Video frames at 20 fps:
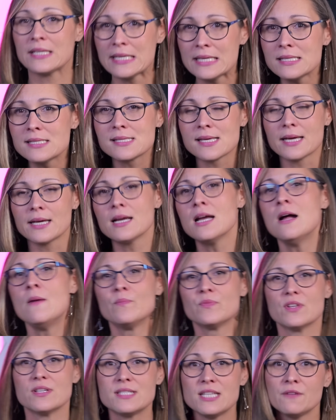heatsink,
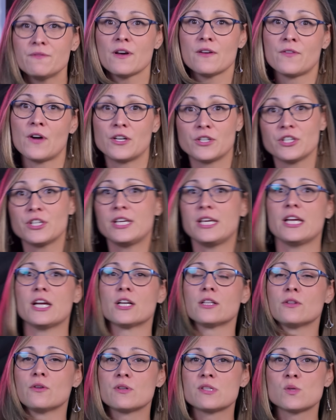the T500
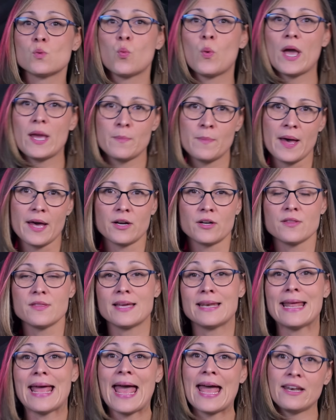here looks way better
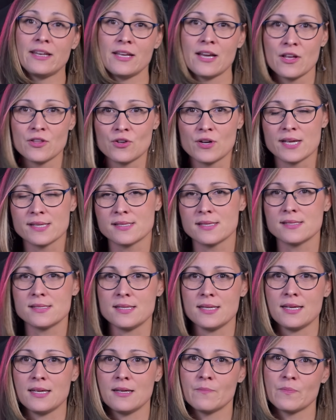than any other
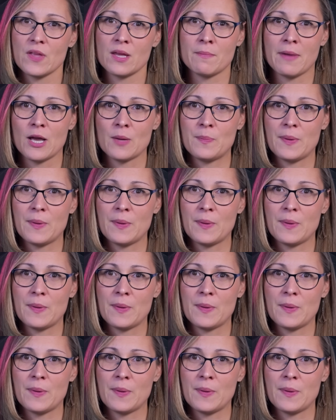SSD, in my